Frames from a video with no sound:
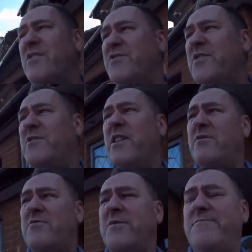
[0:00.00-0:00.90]
not too
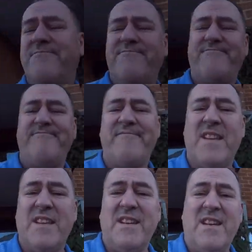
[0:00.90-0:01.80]
cold.
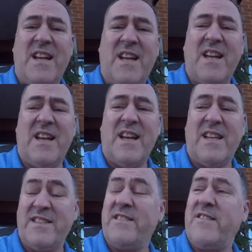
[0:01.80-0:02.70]

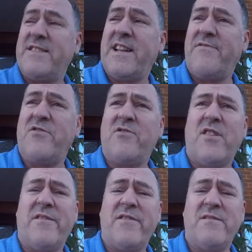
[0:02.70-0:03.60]
And it's a nice day for a
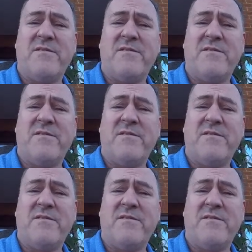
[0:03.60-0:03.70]
drive.